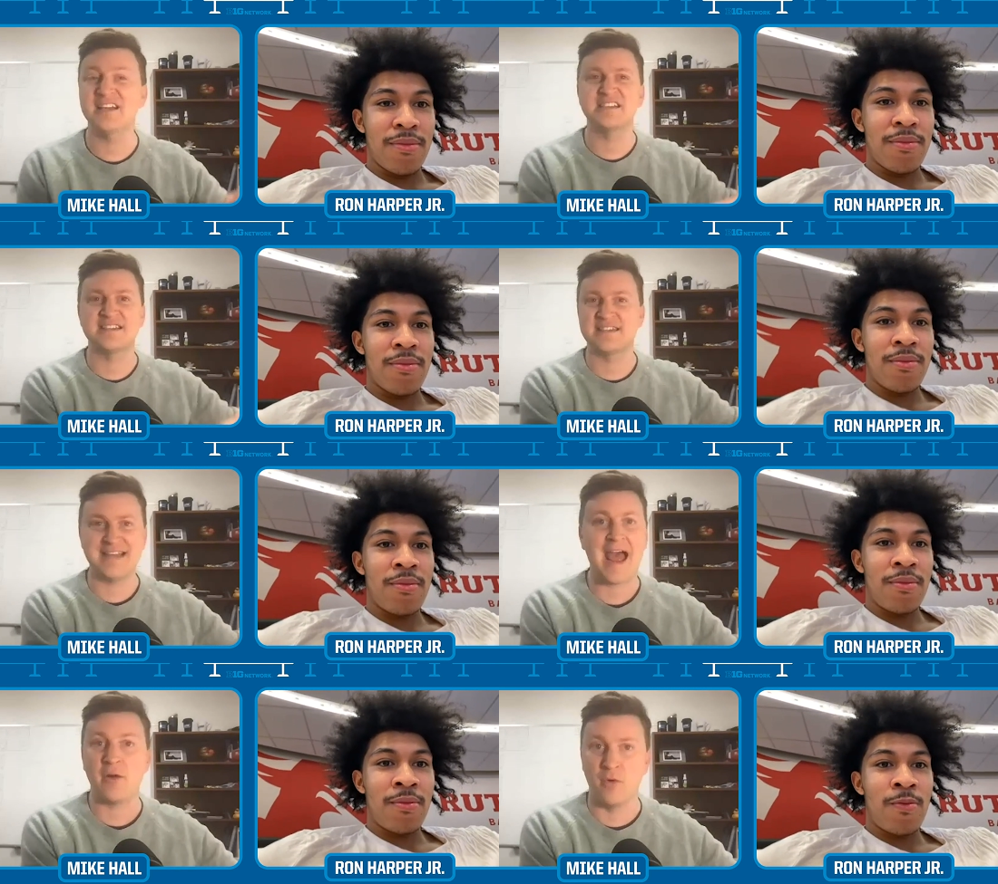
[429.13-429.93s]
Speaker 1: get a
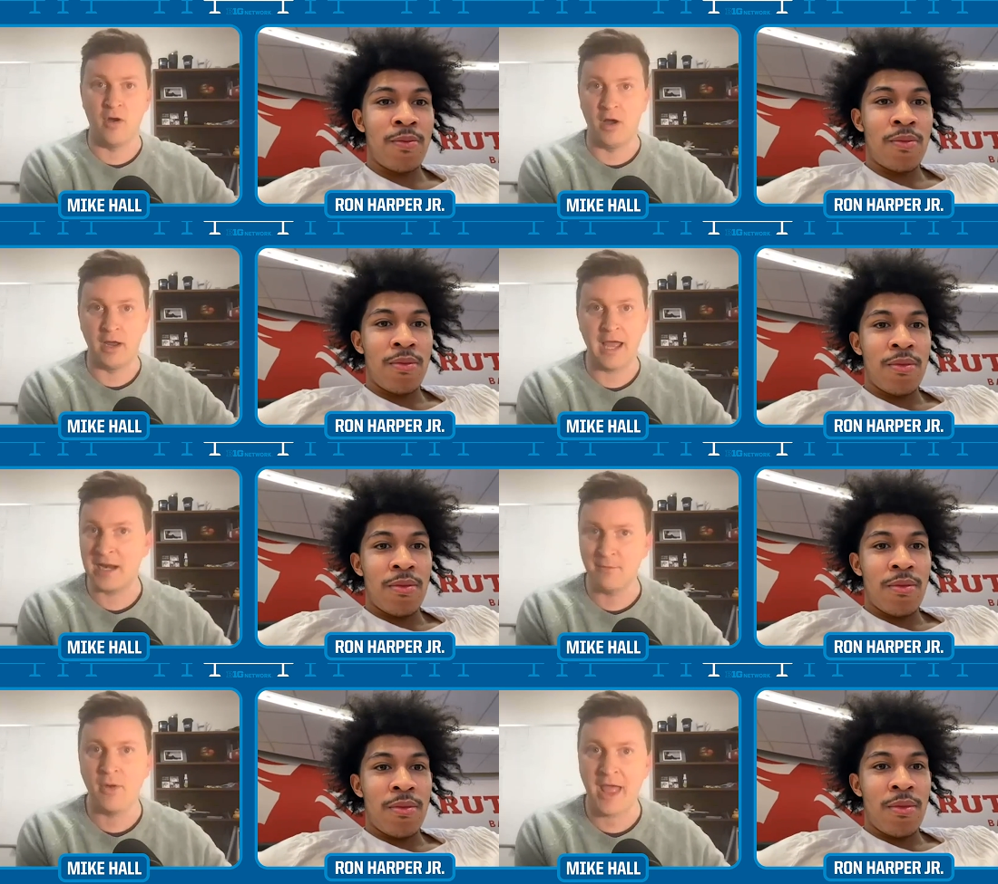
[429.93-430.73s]
stat wrong, and
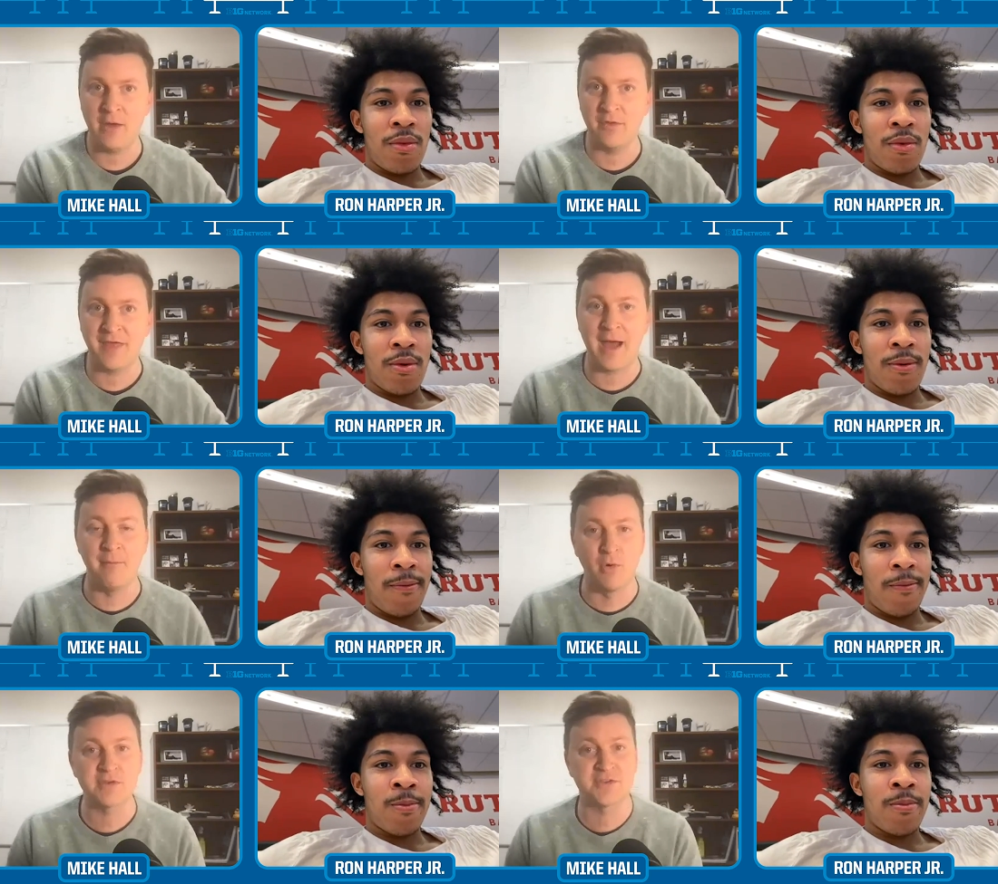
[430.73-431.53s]
I'm okay with that
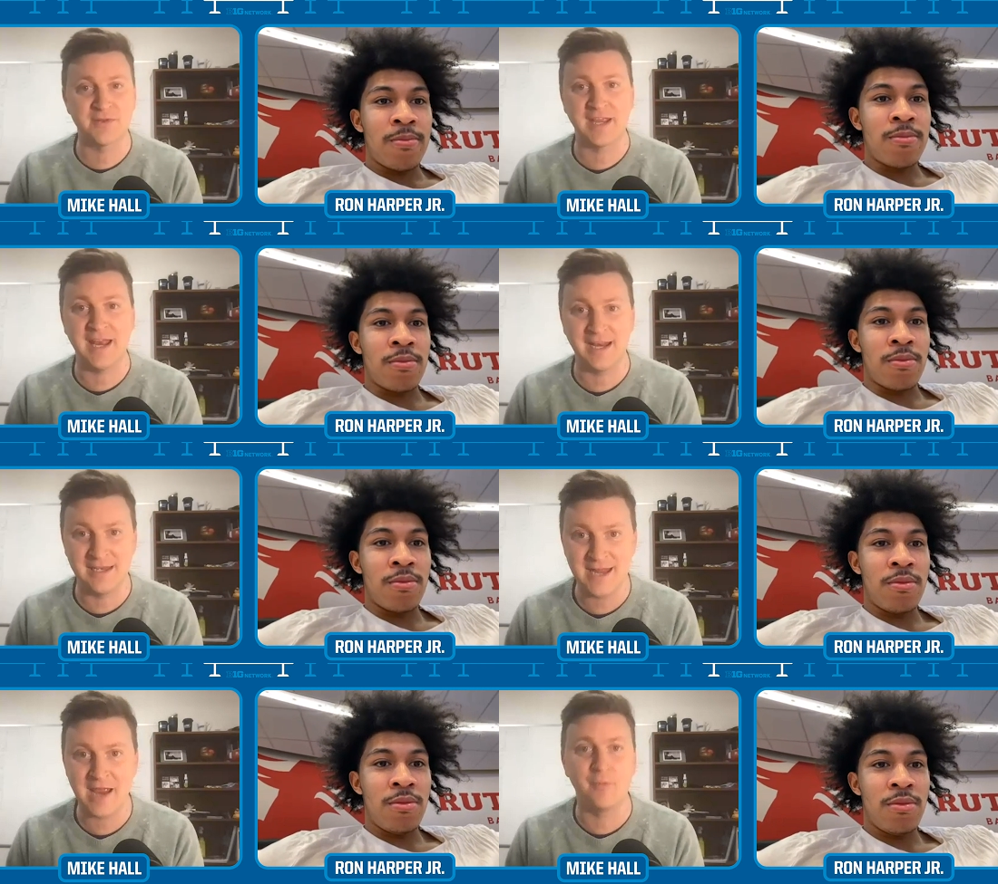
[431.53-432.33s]
more so than getting a mm-hmm.
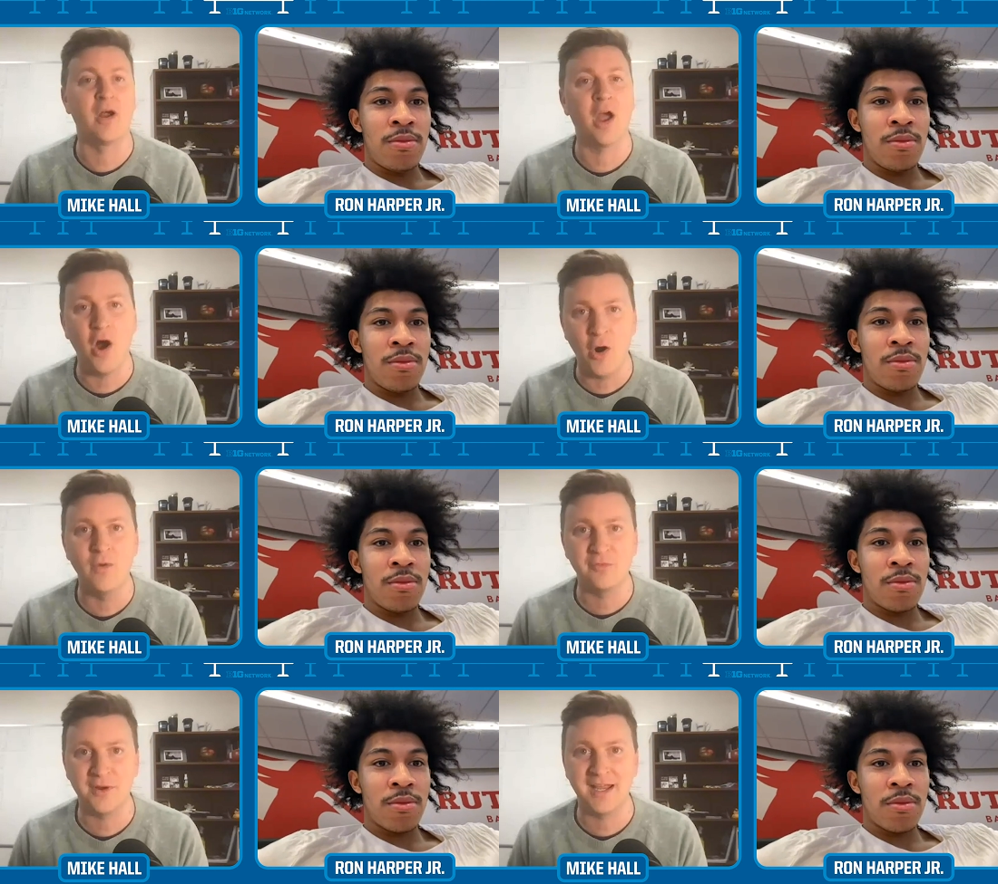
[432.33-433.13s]
name wrong. I
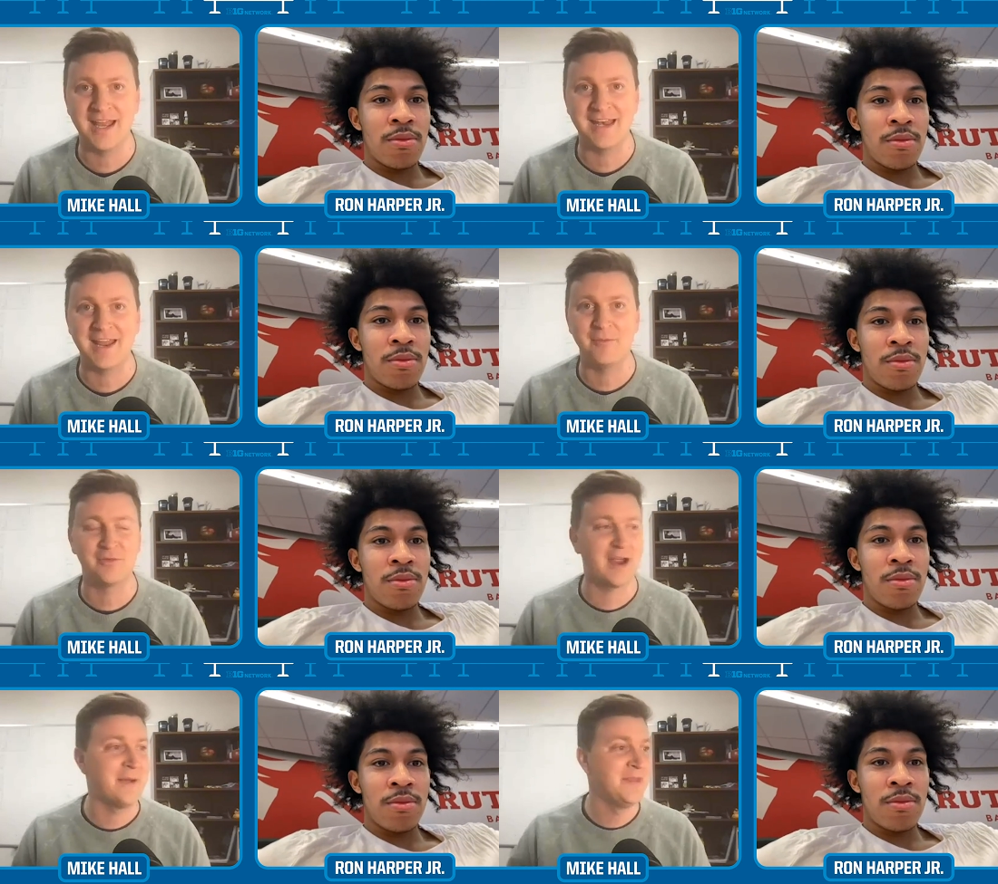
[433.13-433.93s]
always want to get names
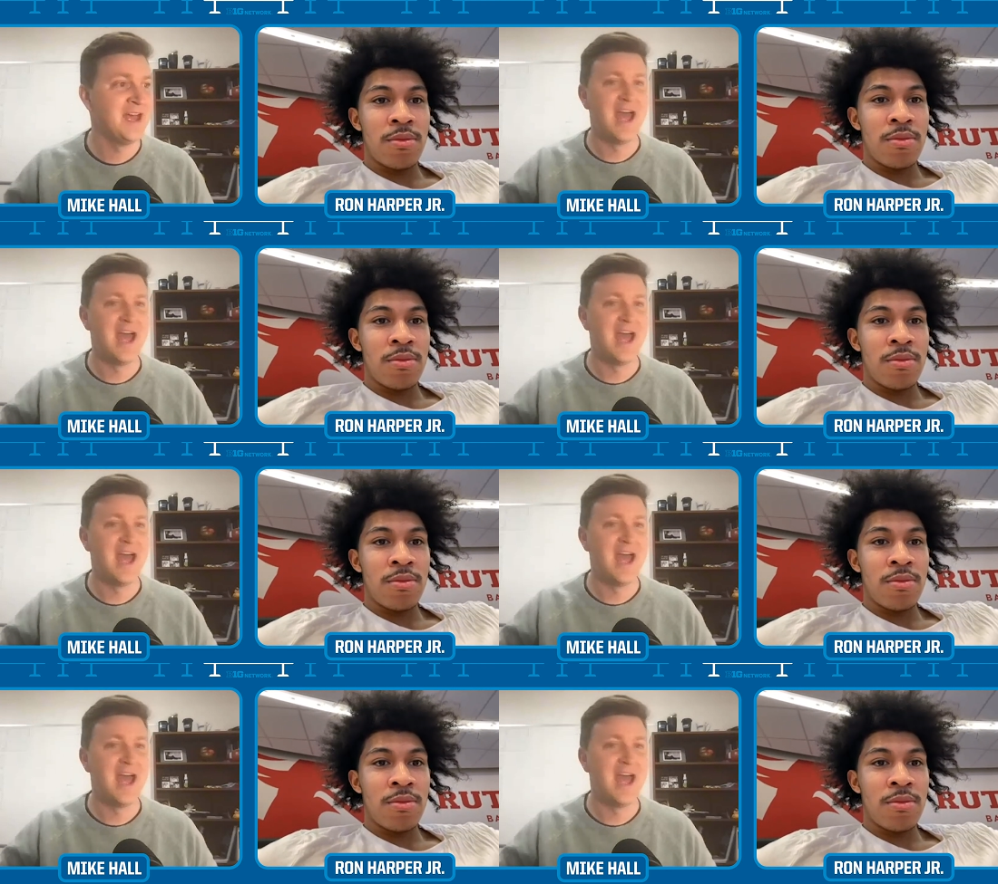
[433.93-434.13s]
right.